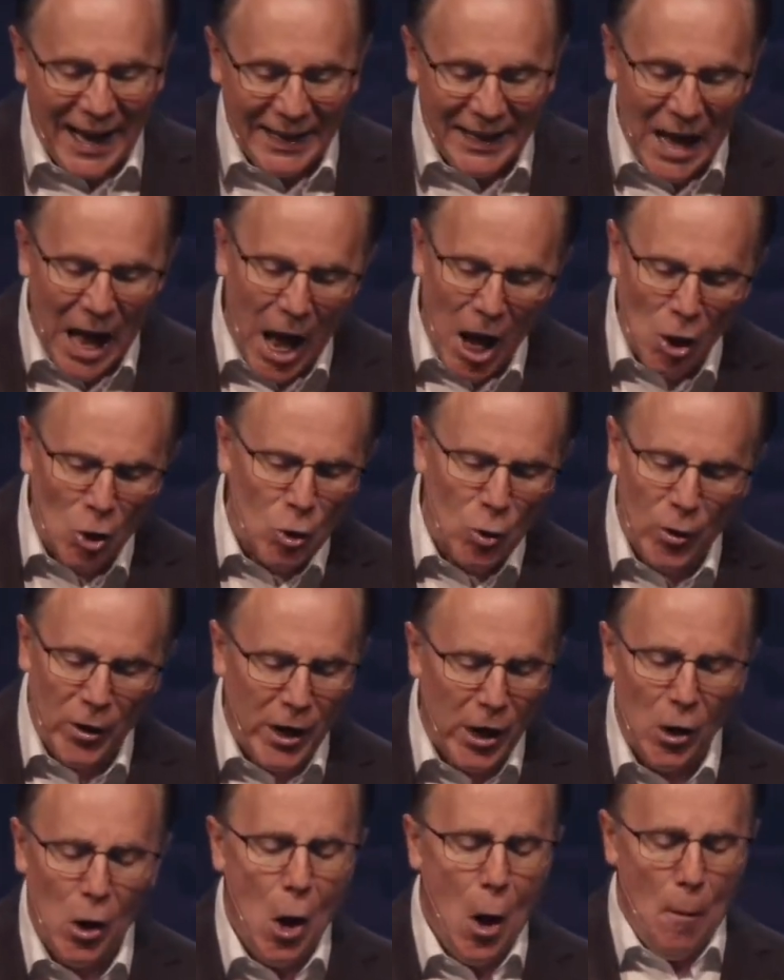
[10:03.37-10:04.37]
and
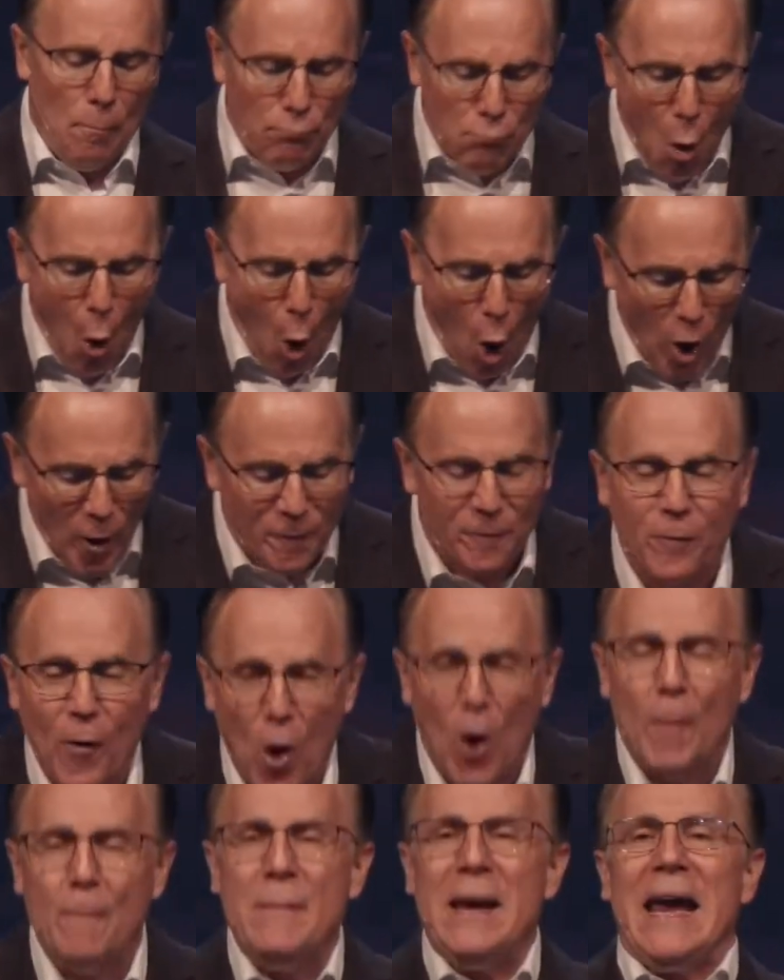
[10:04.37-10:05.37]
hungrier.
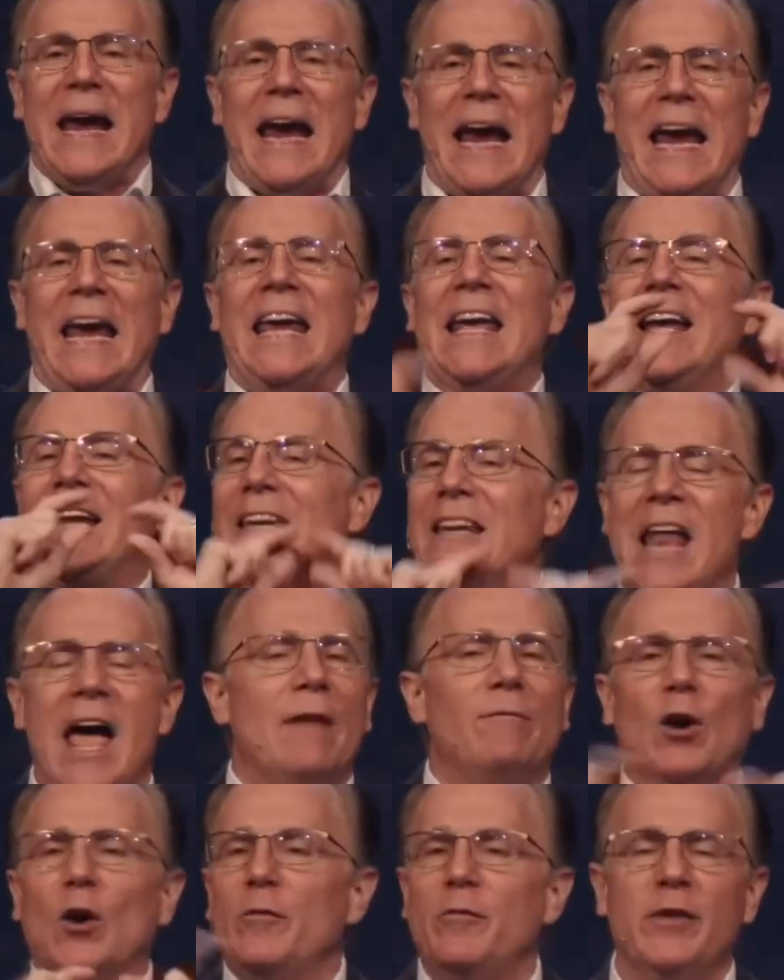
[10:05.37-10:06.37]
More for me
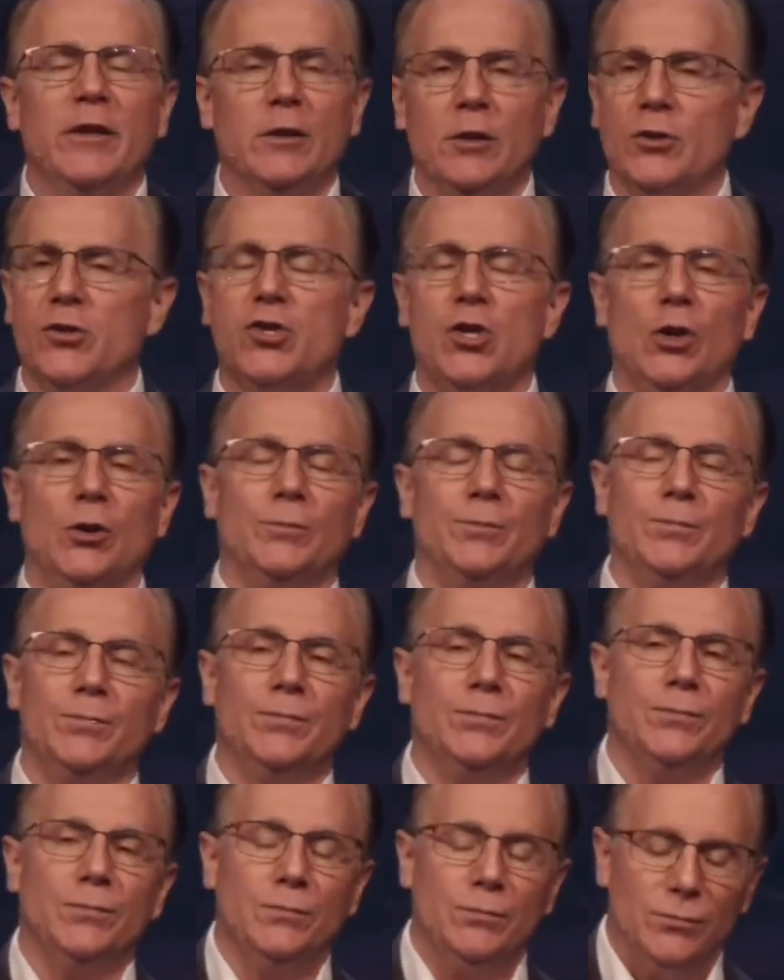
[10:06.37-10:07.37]
never fills you.
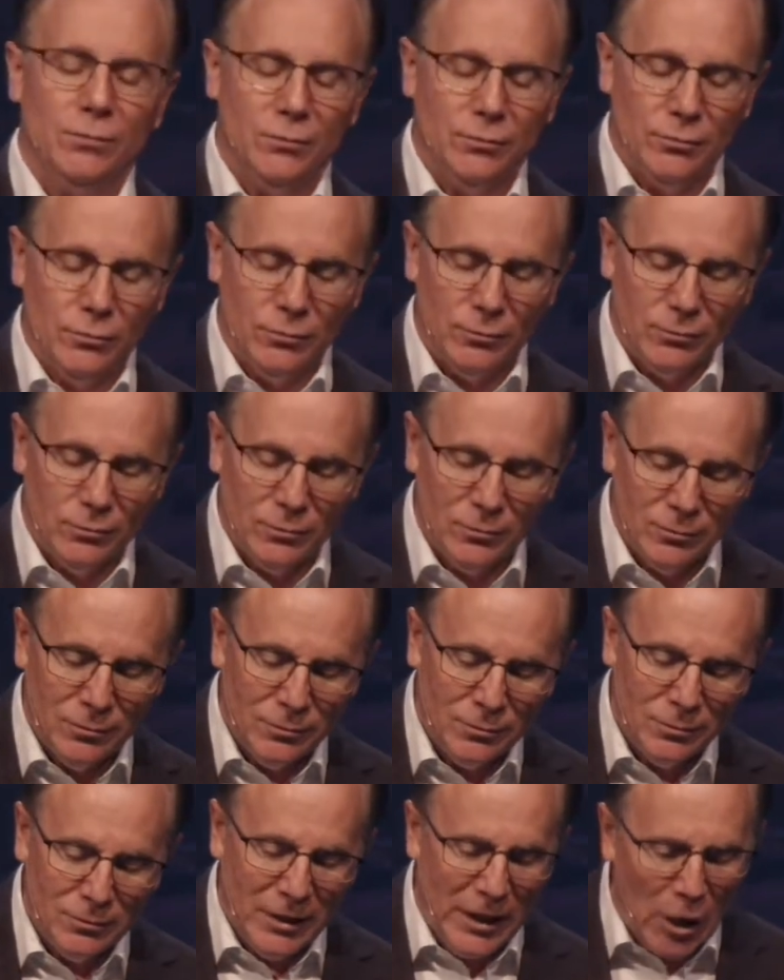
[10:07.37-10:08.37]

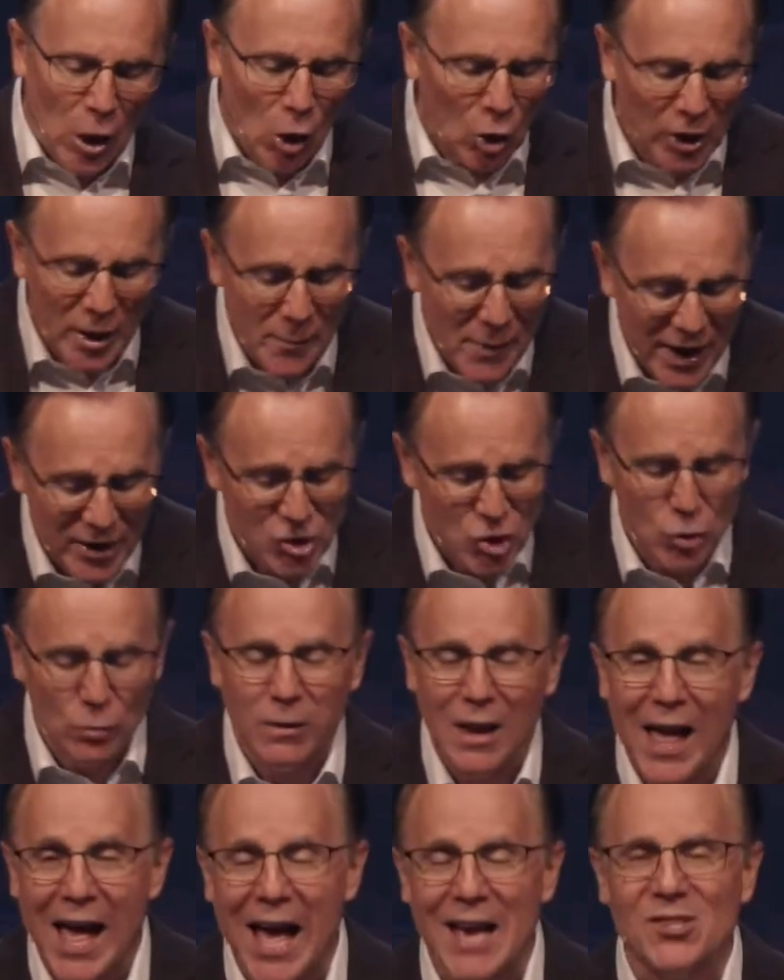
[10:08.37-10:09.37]
It only
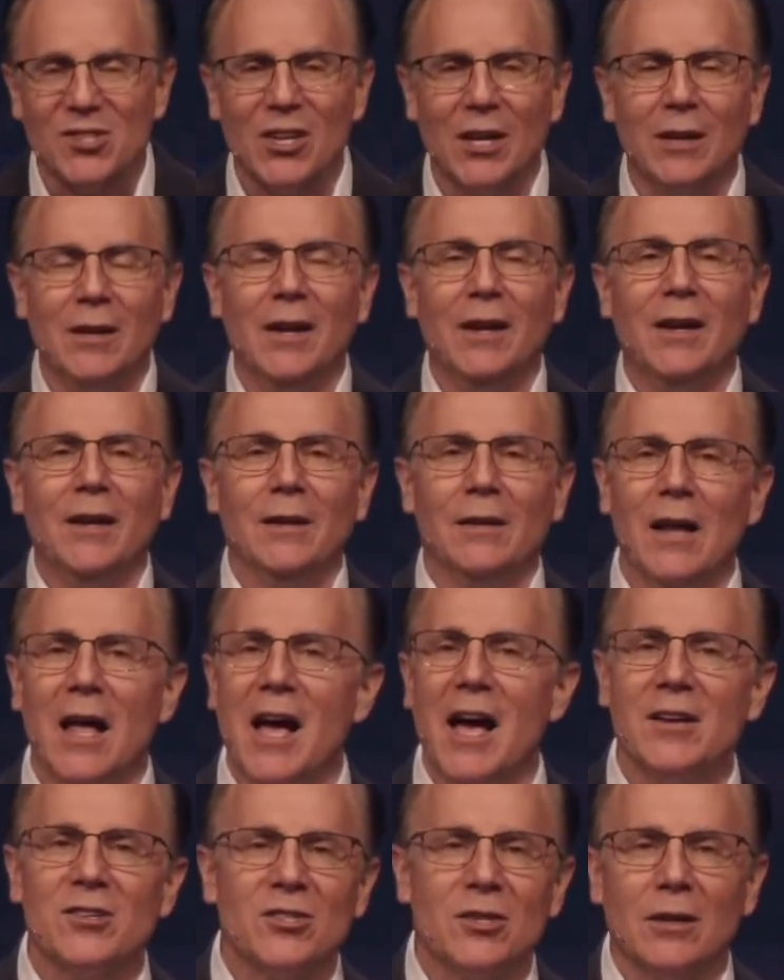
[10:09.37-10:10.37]
makes you less and
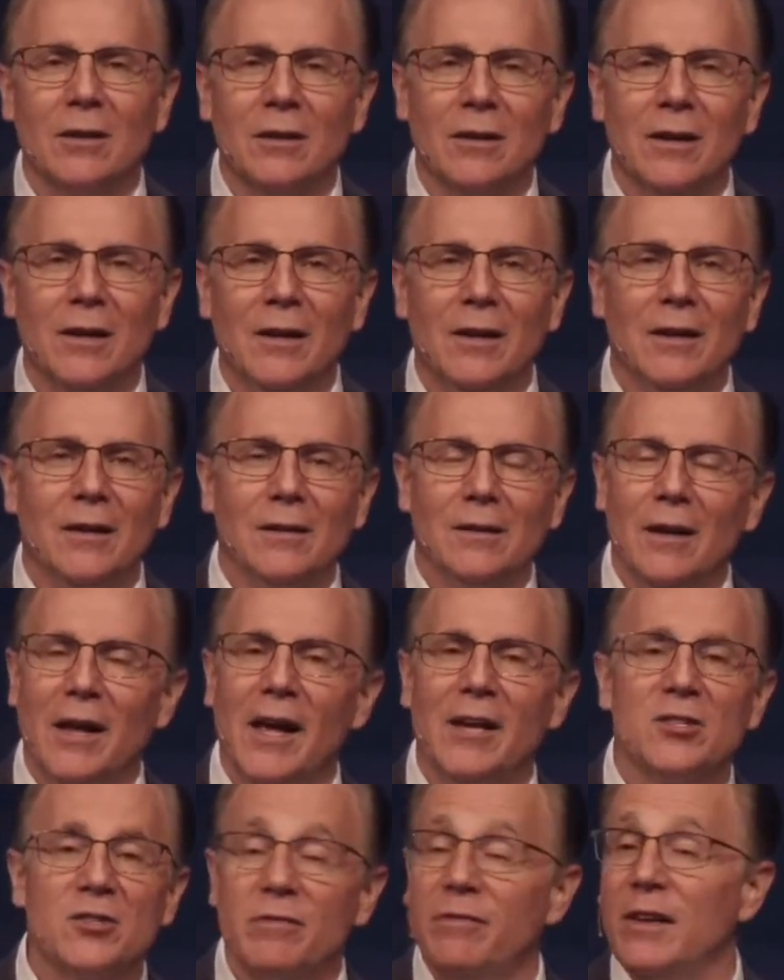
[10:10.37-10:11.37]
less and
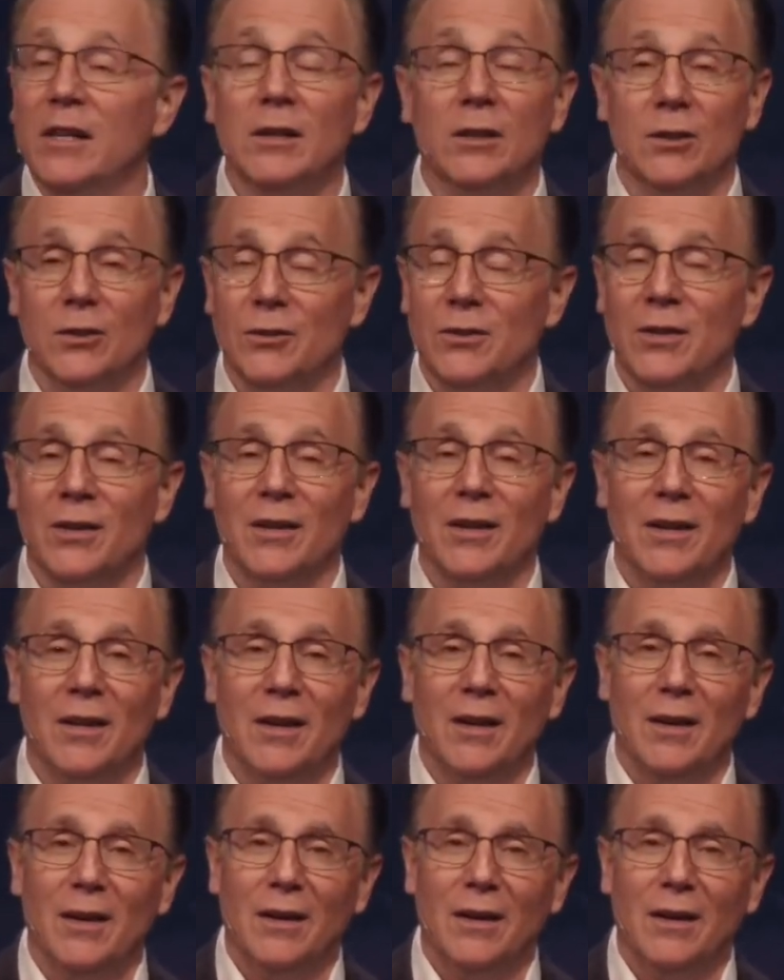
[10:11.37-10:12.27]
less filled,